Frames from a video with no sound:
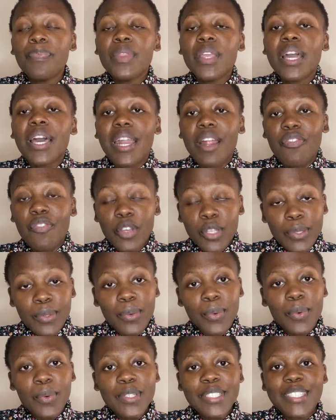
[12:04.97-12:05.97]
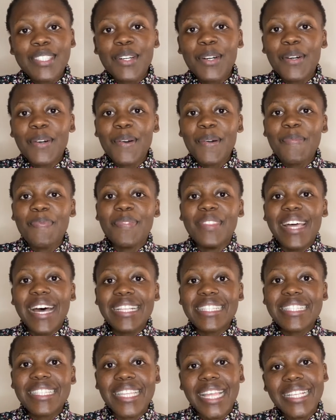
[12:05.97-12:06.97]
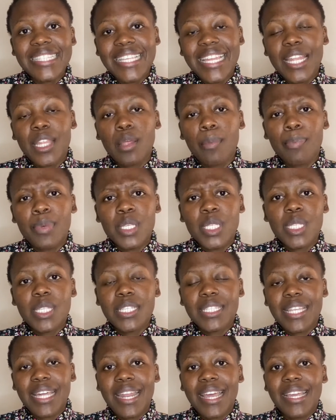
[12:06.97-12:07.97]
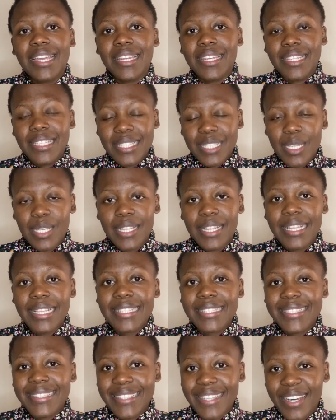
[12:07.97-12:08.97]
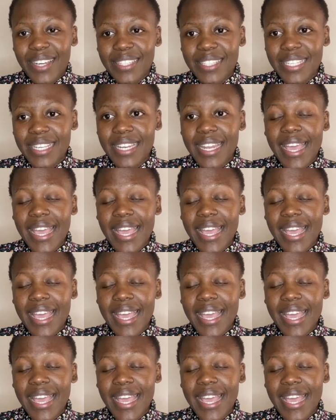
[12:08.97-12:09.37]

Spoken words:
Fat cook. So that's another business that I recently started,